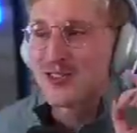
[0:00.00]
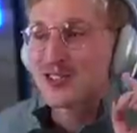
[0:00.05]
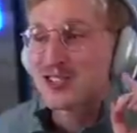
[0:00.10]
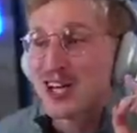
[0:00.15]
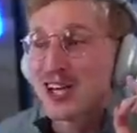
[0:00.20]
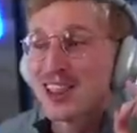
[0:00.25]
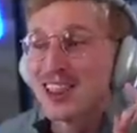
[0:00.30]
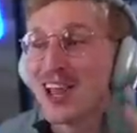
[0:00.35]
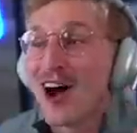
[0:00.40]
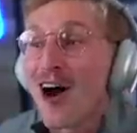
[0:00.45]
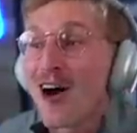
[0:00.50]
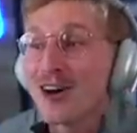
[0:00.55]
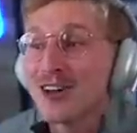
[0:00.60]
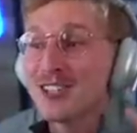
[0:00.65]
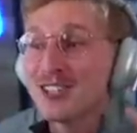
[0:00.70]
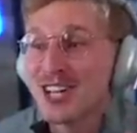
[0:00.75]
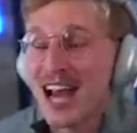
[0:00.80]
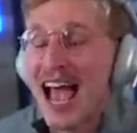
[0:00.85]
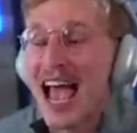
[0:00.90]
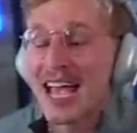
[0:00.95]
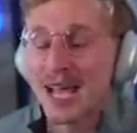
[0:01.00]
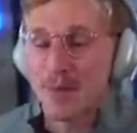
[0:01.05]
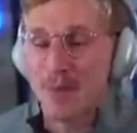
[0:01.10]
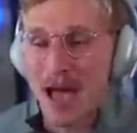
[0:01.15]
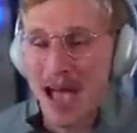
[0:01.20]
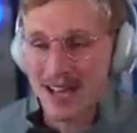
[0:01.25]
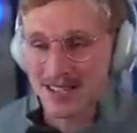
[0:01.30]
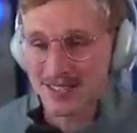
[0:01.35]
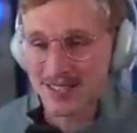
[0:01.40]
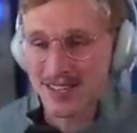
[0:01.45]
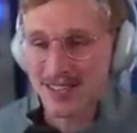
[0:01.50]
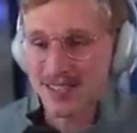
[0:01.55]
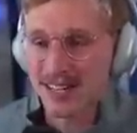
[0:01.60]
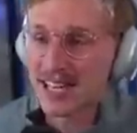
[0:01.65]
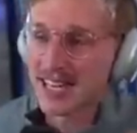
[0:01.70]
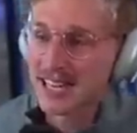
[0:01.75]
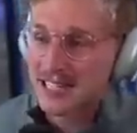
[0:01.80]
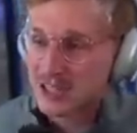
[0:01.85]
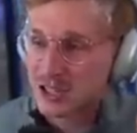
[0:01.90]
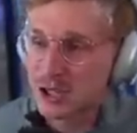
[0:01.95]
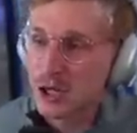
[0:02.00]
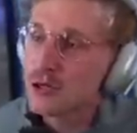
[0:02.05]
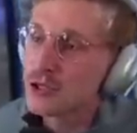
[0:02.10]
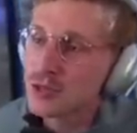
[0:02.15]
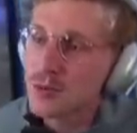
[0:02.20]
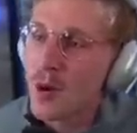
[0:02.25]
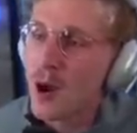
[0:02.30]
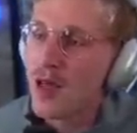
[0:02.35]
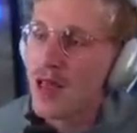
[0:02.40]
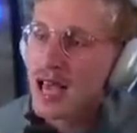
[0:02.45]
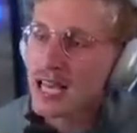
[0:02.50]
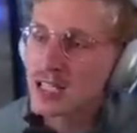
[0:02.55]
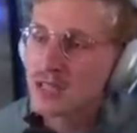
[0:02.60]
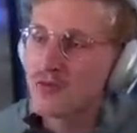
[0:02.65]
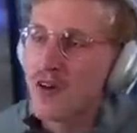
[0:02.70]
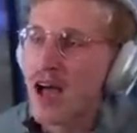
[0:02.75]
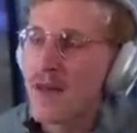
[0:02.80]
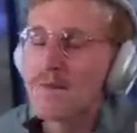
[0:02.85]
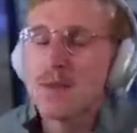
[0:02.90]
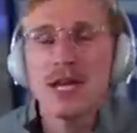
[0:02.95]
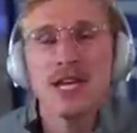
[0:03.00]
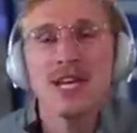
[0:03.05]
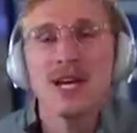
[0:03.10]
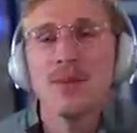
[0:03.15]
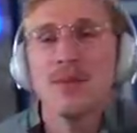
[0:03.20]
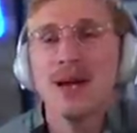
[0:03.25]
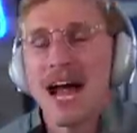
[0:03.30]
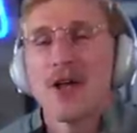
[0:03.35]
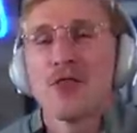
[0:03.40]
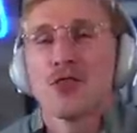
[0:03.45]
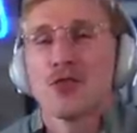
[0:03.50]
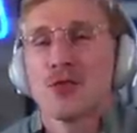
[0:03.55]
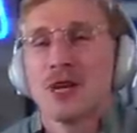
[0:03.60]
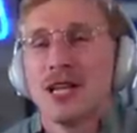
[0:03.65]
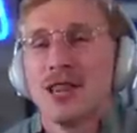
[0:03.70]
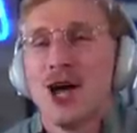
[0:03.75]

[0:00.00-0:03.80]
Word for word: There's a large egg basket. It gets two small eggs, five medium, and three